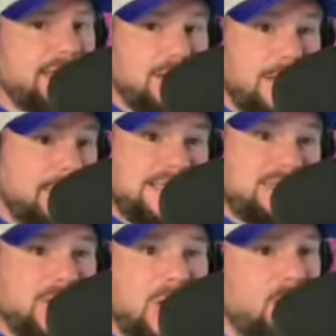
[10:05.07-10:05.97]
We
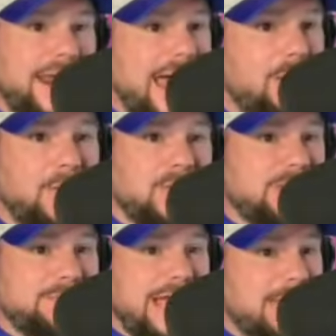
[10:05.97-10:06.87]
basically go an hour,
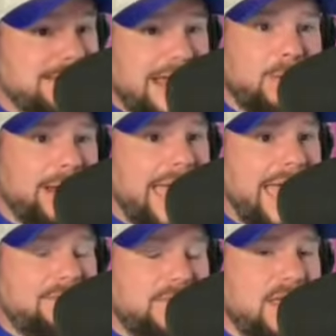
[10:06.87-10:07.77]
sometimes an hour and a
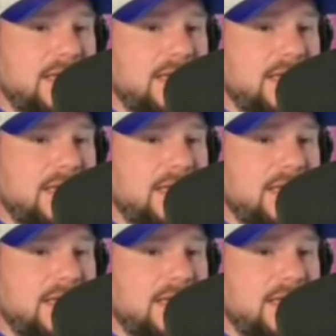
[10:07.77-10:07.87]
half.